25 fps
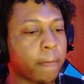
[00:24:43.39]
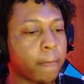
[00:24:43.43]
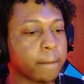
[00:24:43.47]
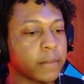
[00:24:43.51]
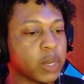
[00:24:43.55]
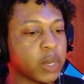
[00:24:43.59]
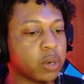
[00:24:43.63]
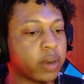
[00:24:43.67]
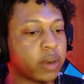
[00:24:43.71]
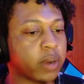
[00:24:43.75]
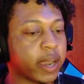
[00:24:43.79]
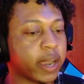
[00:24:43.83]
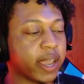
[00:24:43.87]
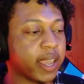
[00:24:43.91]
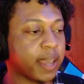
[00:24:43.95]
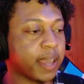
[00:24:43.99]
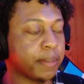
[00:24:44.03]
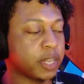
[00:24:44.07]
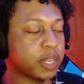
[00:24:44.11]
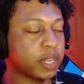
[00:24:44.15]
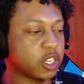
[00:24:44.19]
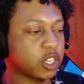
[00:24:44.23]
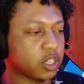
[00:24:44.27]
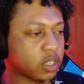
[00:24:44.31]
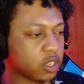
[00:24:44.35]
Who I am
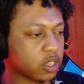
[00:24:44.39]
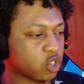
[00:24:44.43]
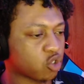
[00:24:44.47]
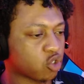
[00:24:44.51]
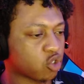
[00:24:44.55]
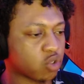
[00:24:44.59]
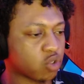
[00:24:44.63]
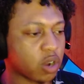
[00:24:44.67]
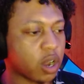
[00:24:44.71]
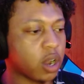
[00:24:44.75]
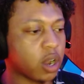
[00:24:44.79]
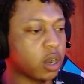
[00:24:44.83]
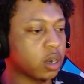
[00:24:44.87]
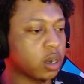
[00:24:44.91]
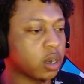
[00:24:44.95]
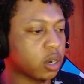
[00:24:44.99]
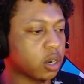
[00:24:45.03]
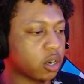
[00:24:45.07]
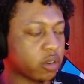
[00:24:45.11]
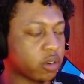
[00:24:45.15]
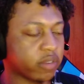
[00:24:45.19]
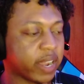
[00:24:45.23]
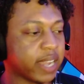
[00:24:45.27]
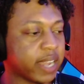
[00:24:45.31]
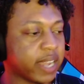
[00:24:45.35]
is strong,
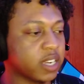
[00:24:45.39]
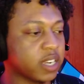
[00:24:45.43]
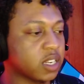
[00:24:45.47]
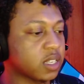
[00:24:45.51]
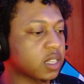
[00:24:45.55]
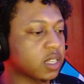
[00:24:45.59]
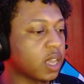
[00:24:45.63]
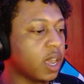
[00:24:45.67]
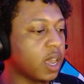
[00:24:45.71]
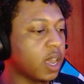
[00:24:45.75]
courageous.